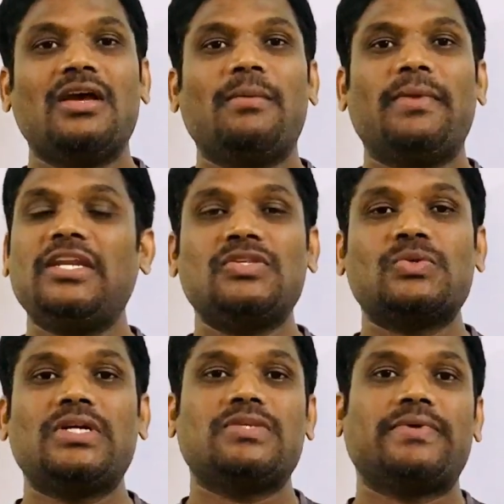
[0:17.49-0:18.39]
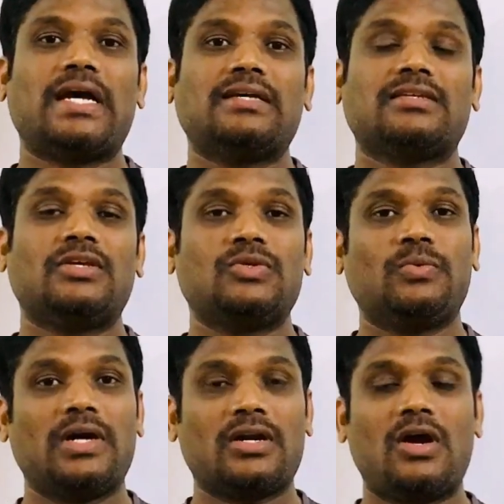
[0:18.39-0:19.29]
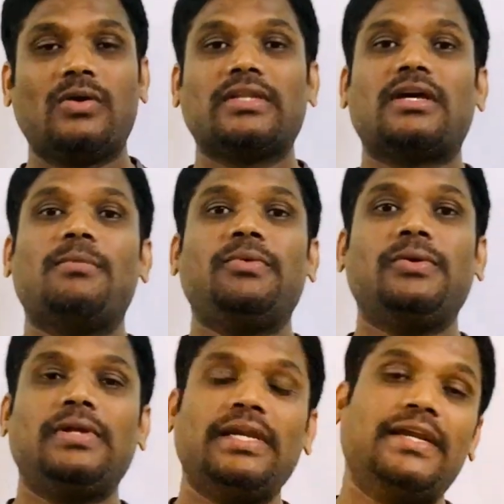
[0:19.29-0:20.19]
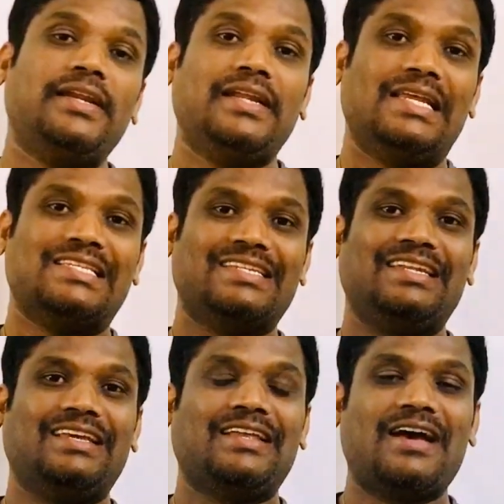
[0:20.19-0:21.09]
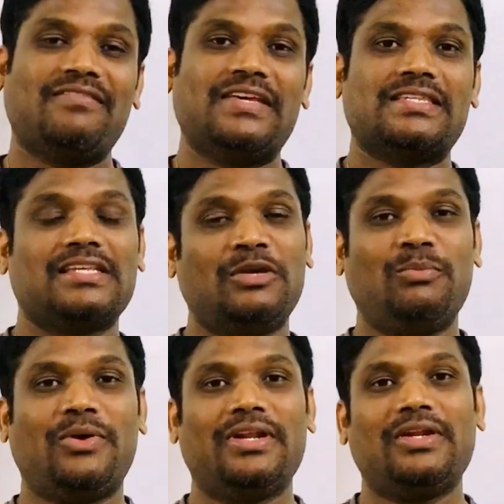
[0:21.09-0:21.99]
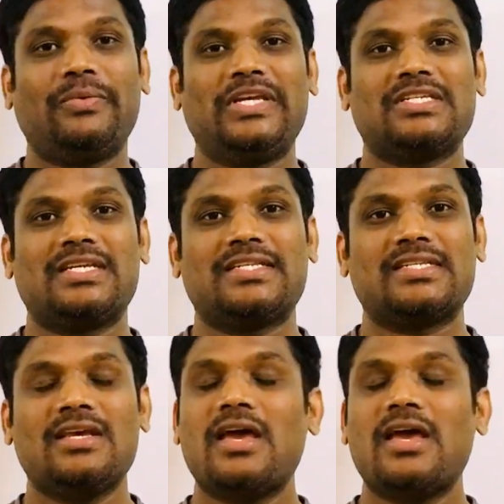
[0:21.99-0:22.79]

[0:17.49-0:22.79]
many students were asking to work out the computer aided engineering graphics, the important questions.